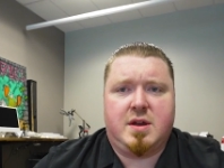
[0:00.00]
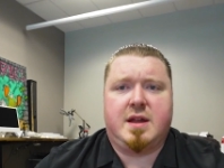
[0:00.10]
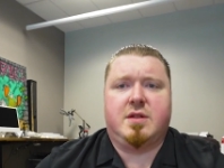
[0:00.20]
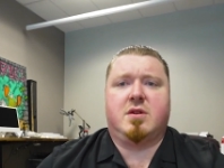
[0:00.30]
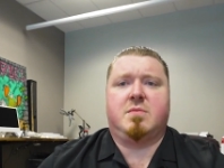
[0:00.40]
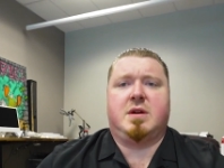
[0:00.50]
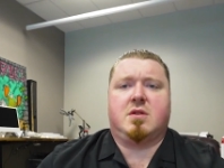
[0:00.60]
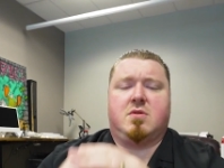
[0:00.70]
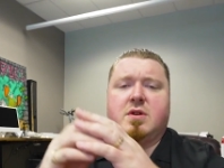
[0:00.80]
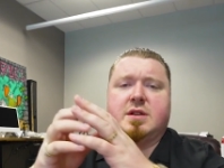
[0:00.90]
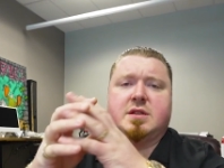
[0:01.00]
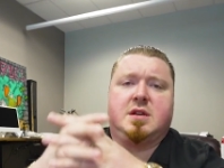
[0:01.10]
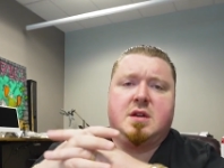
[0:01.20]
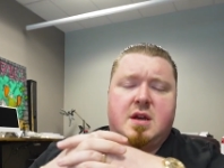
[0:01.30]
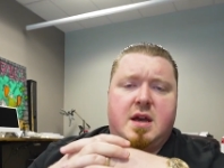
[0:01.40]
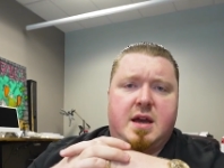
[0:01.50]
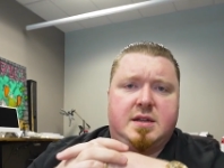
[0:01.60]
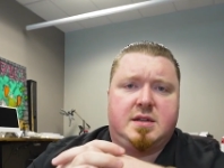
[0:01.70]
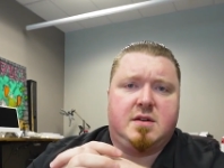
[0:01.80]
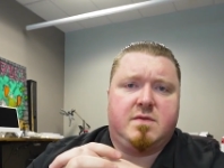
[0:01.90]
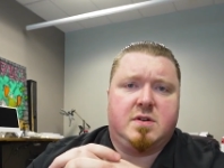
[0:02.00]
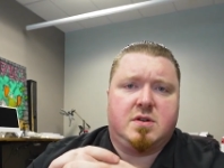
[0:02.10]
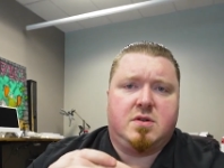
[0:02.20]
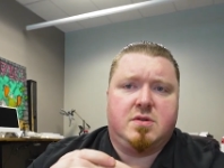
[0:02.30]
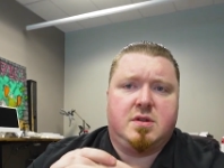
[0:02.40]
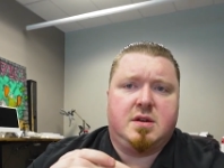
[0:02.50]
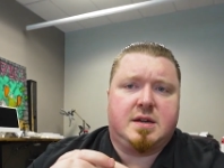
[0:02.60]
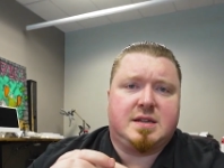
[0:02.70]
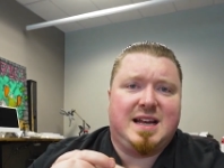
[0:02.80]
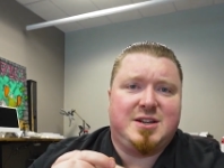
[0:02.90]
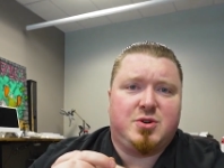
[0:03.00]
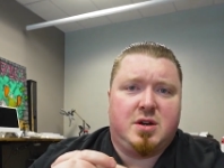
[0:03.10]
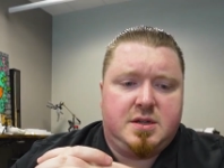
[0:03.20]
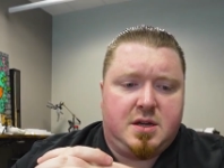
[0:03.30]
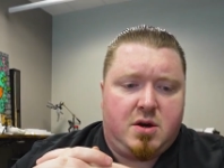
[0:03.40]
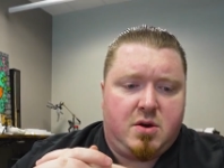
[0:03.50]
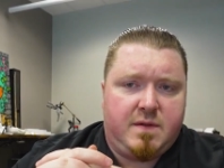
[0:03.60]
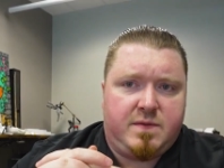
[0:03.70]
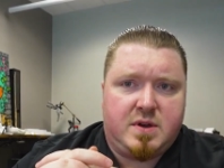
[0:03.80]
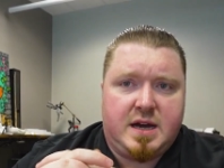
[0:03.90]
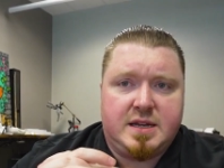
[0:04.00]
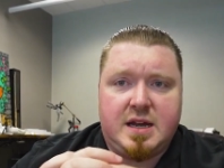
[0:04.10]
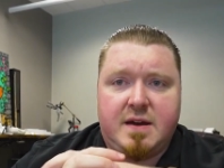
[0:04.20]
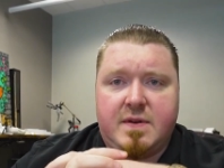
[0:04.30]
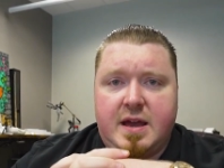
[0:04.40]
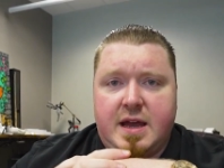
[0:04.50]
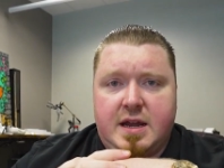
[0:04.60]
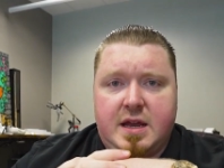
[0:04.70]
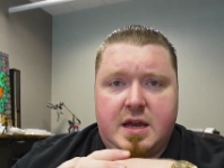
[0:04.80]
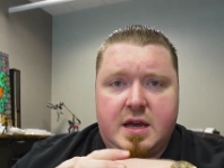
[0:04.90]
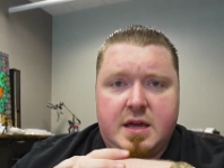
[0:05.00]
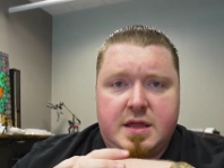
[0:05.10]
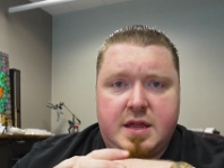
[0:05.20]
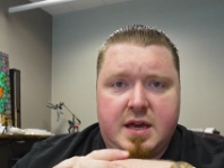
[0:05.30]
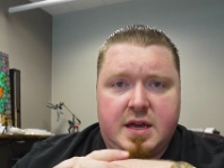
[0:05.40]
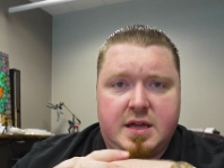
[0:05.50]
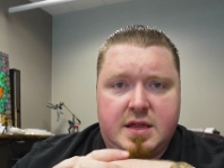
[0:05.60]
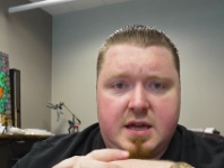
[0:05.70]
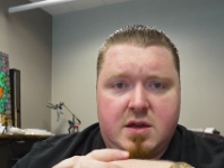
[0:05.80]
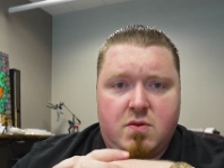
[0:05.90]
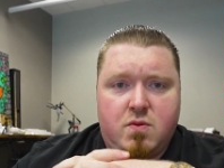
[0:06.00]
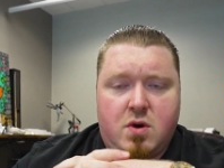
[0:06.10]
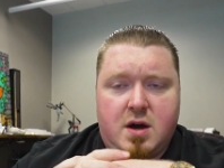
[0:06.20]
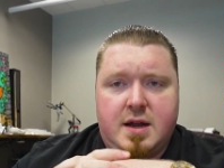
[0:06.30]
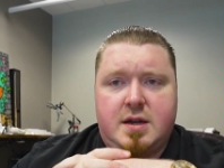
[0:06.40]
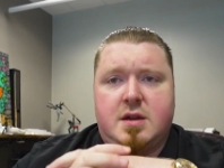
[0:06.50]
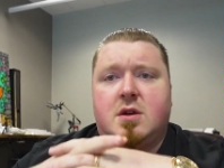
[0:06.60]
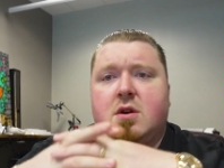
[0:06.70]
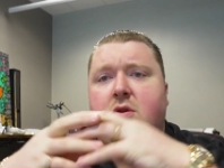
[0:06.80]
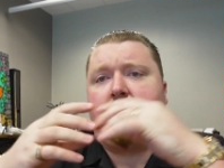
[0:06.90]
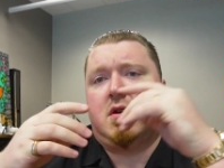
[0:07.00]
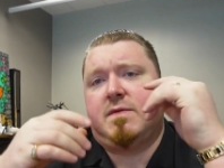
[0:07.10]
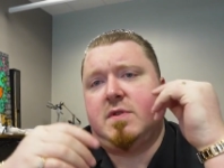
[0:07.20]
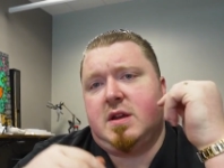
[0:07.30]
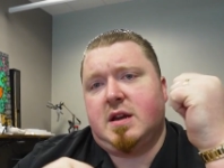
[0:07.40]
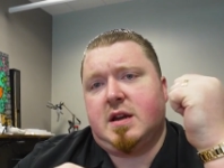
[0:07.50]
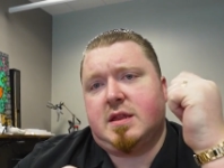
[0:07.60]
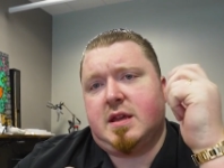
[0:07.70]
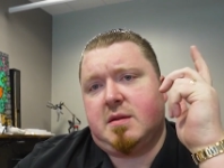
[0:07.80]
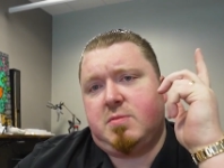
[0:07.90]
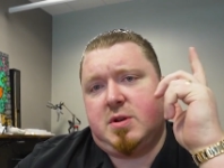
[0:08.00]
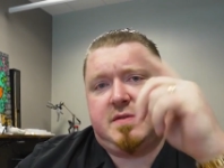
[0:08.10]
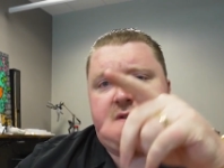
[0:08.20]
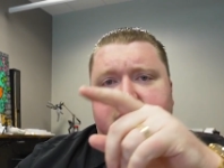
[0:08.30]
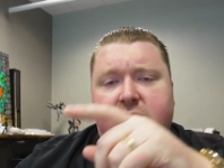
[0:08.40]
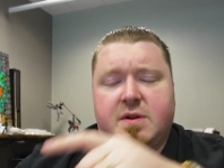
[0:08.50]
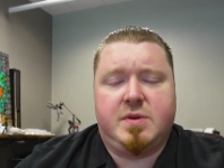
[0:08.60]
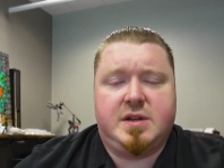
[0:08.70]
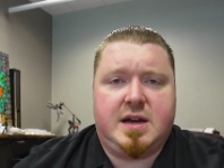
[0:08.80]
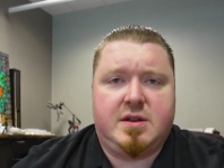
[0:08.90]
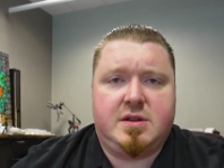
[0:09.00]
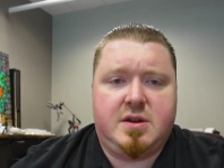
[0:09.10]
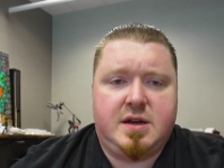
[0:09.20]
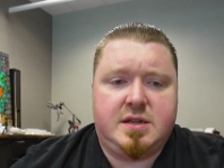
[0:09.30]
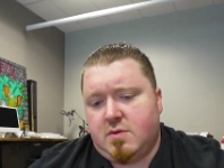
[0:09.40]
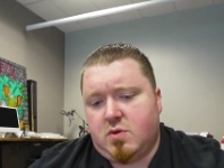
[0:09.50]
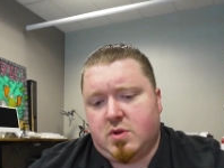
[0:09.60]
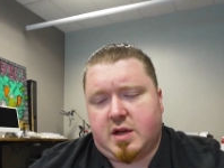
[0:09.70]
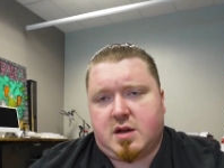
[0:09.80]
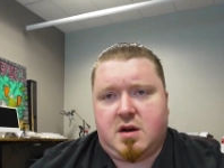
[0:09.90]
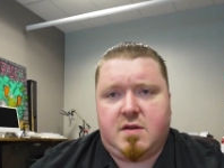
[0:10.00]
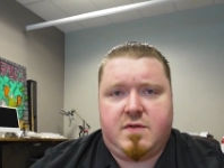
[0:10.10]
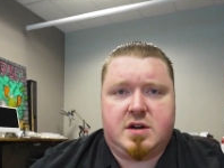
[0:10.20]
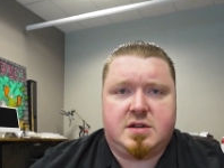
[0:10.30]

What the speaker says: and learn about coins and silver and gold, etc. So if you guys have anything that you want, or if you need anything, please feel free to reach out to us. We'll link all of our